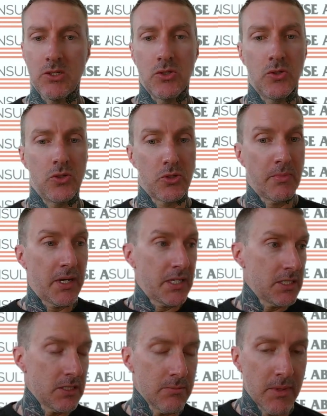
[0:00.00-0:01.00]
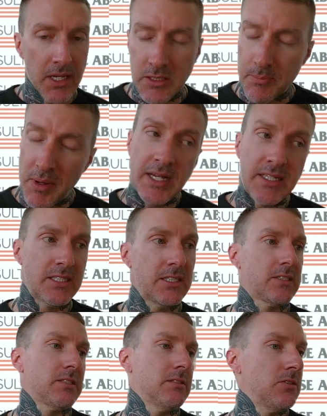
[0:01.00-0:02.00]
You might need to make
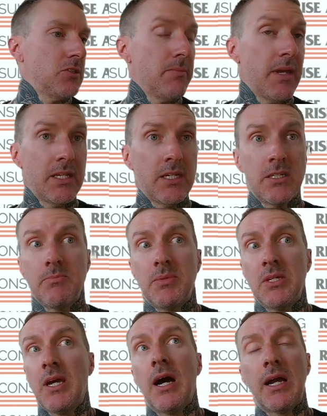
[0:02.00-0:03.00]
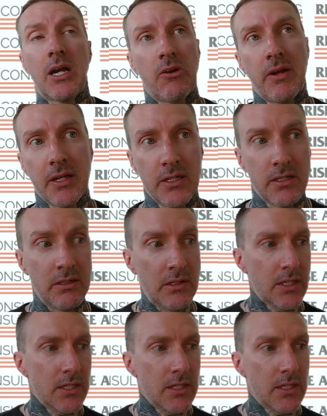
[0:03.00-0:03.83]
deposits, and you may need to be hiring a